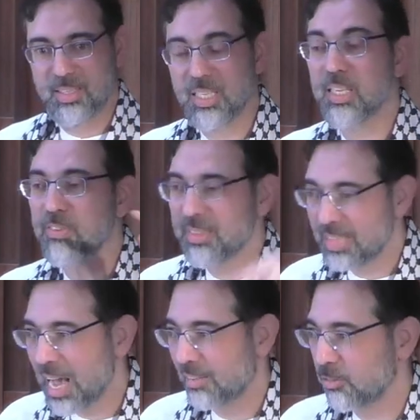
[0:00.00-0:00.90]
Even
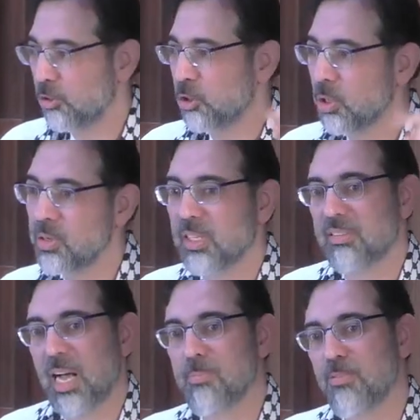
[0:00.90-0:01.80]
that, to show you the
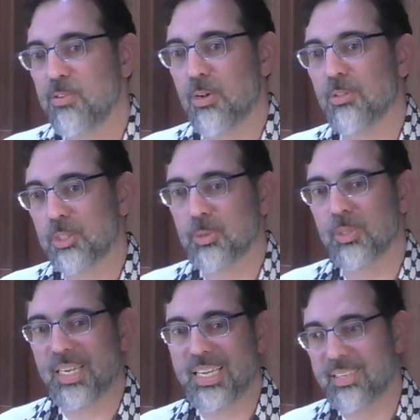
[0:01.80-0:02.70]
type of culture
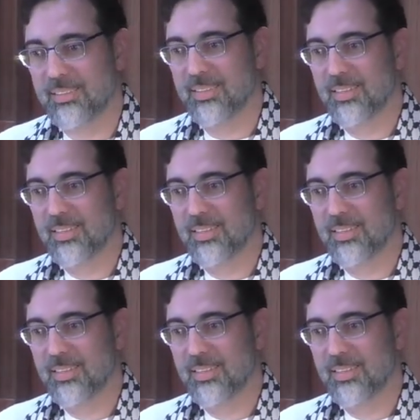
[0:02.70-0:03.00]
we're in,